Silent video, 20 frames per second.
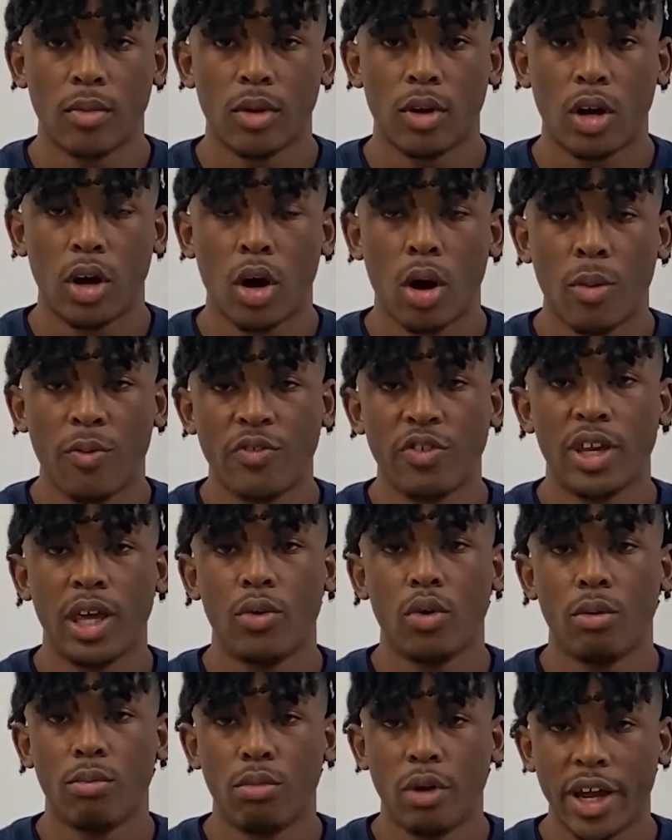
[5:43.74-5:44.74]
hopefully
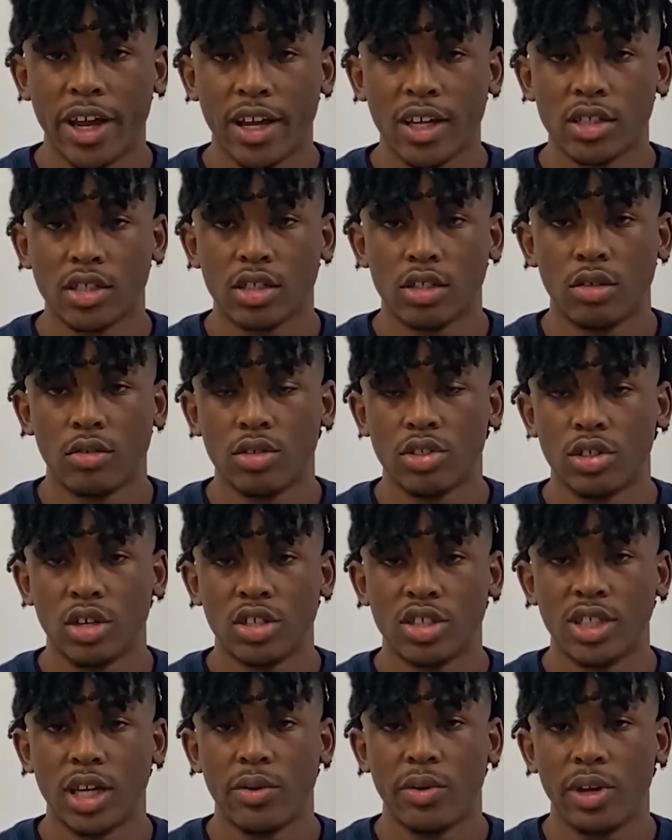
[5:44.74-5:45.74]
will bring us the
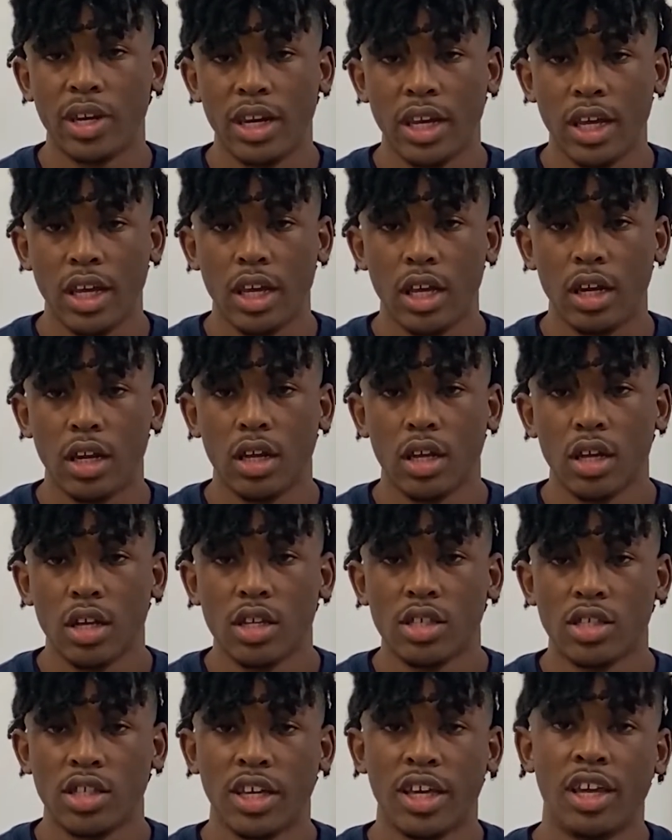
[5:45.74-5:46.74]
results that we need
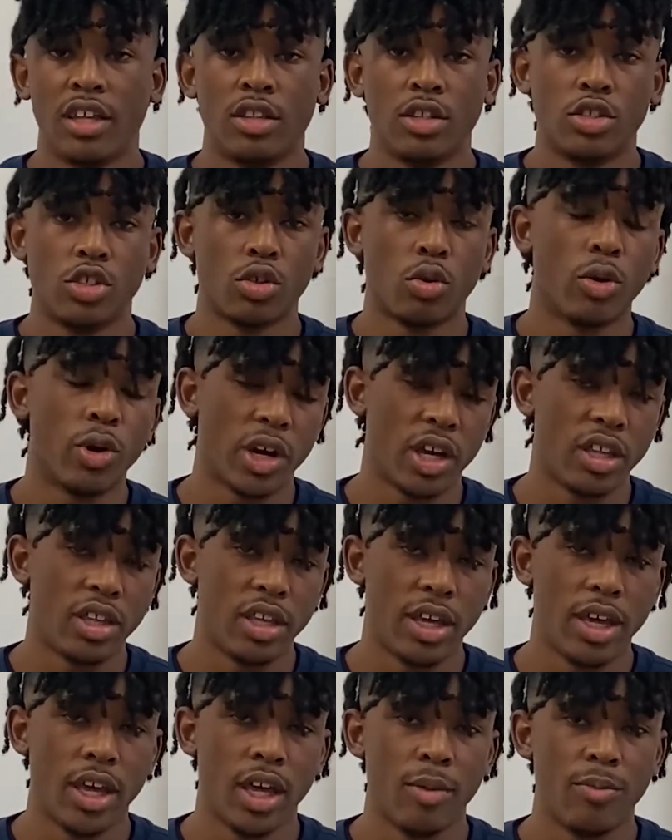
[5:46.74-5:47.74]
to get the torque in
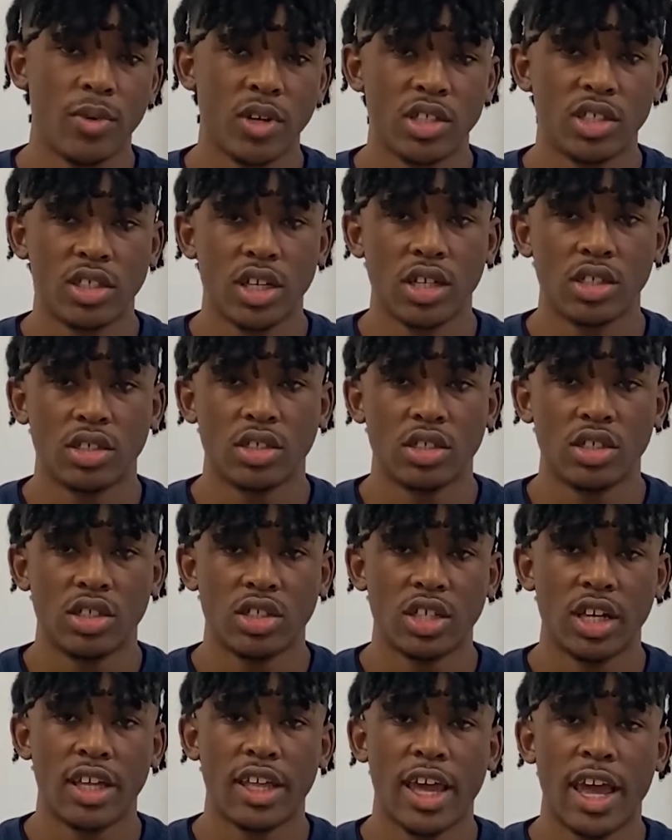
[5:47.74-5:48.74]
the hip
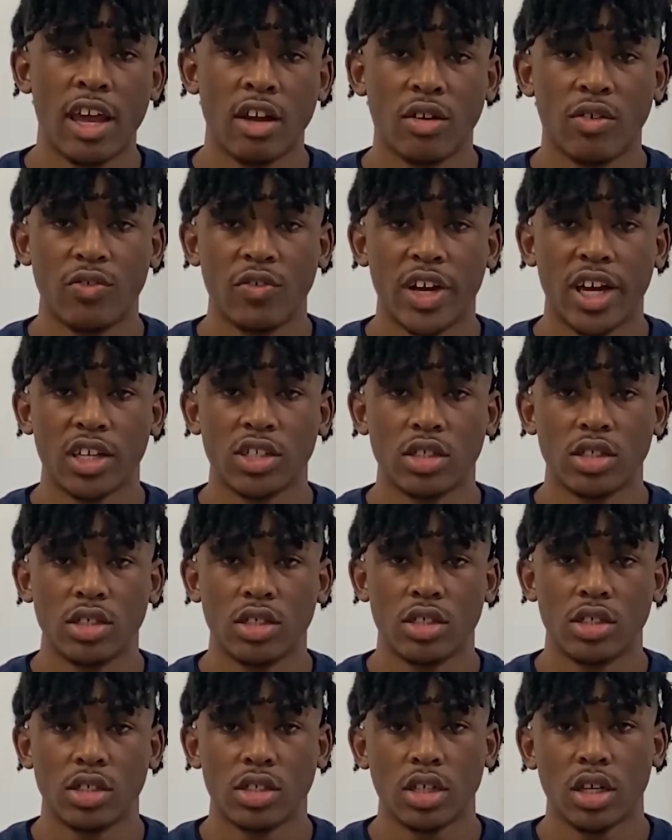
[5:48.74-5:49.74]
extensors and the ankle
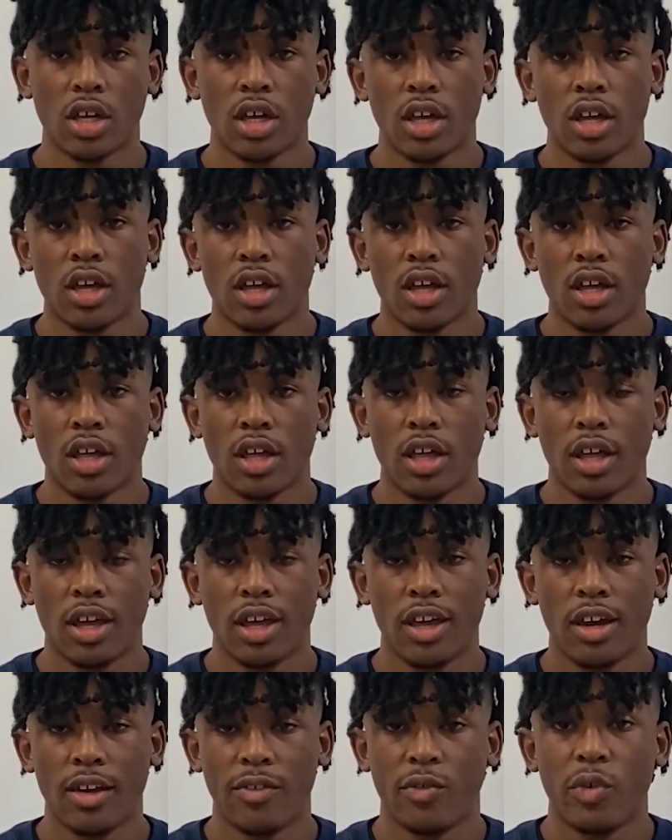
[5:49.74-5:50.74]
flexors.
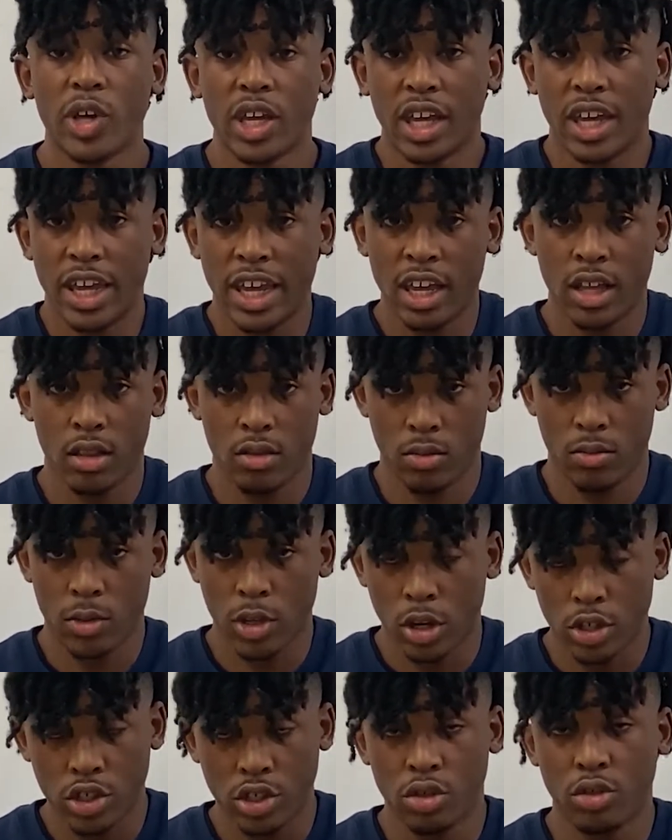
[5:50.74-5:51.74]
And if we can get
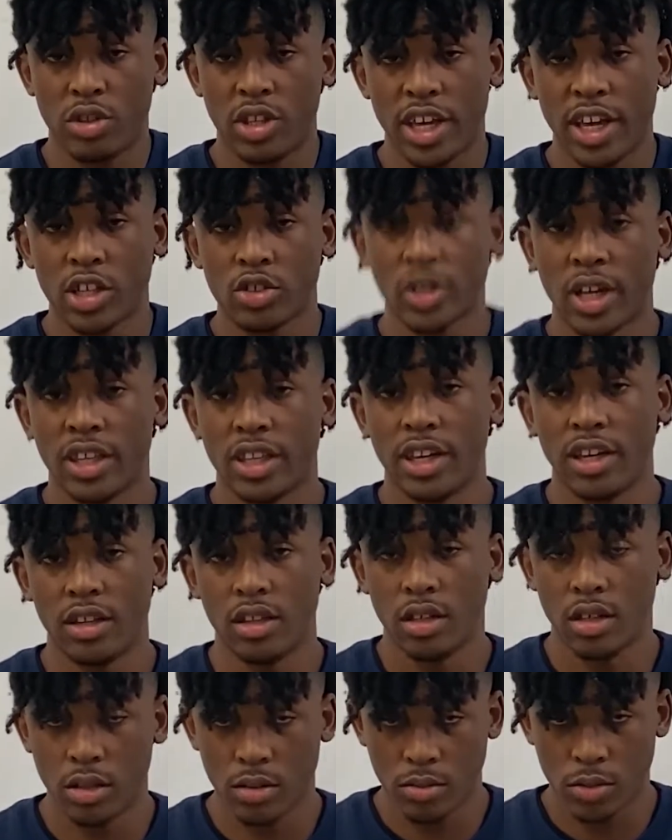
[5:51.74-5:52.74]
those two things right there,
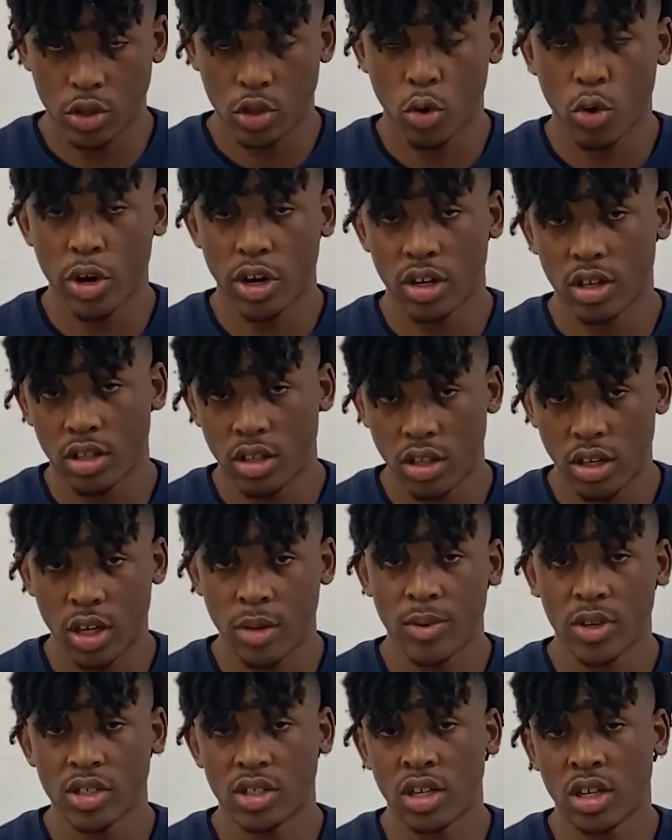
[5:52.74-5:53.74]
the torque and the
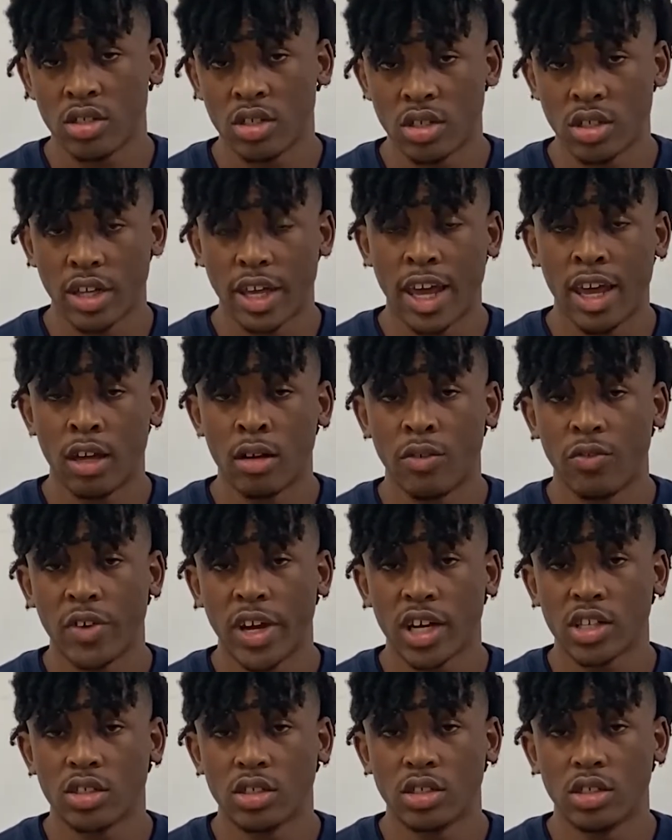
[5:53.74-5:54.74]
hip extensors and the ankle
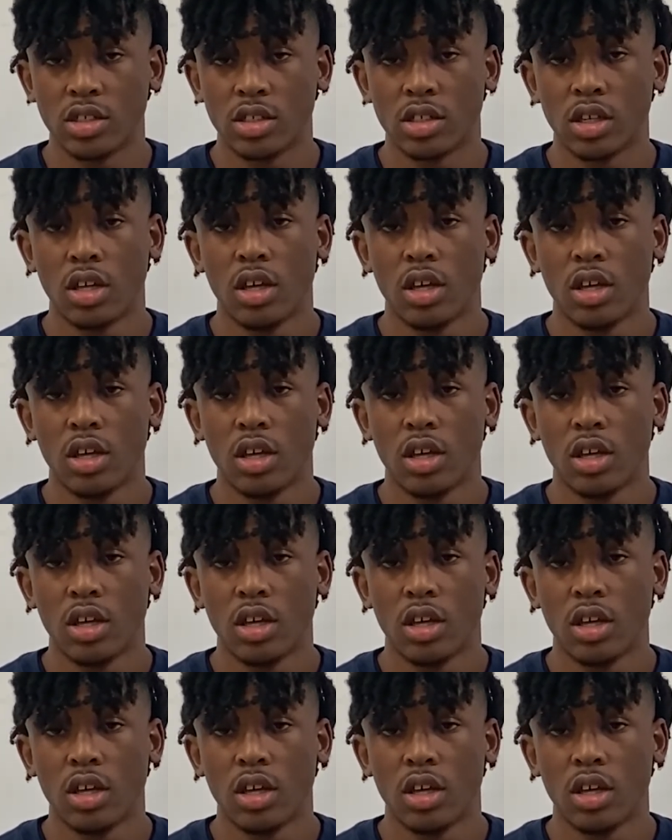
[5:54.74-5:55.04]
flexors,